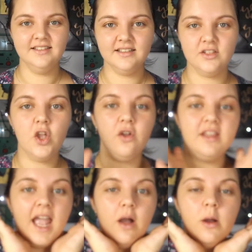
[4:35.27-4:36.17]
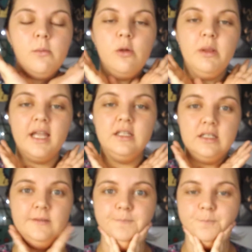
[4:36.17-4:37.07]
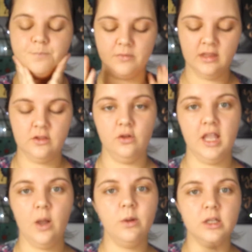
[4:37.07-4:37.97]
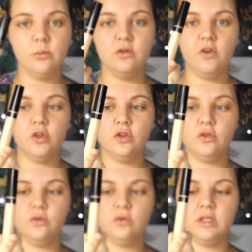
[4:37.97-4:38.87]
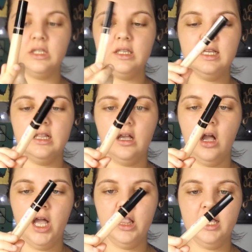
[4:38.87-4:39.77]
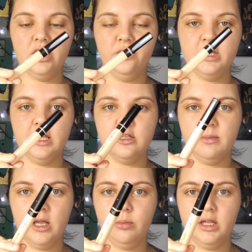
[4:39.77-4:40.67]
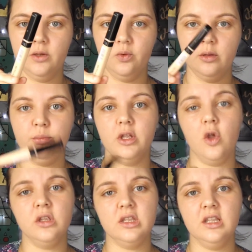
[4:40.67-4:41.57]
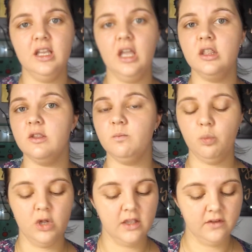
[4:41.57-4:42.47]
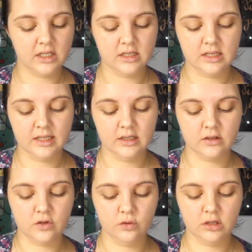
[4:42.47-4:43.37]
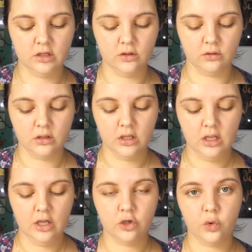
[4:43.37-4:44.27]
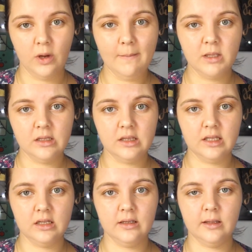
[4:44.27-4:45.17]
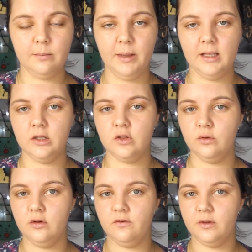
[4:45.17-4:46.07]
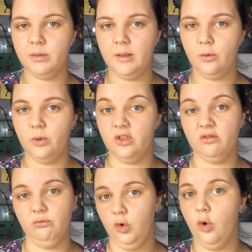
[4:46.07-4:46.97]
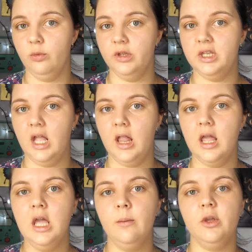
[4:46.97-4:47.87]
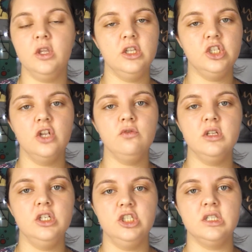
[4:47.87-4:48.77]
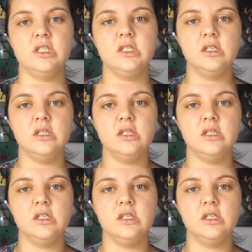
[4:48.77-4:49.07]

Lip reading: No, now I'm all blended, so now we're going to move on to concealer. I like using the Maybelline one, but honestly, it's whatever concealer suits you. Cream concealer is better suited for people with normal skin because it generally just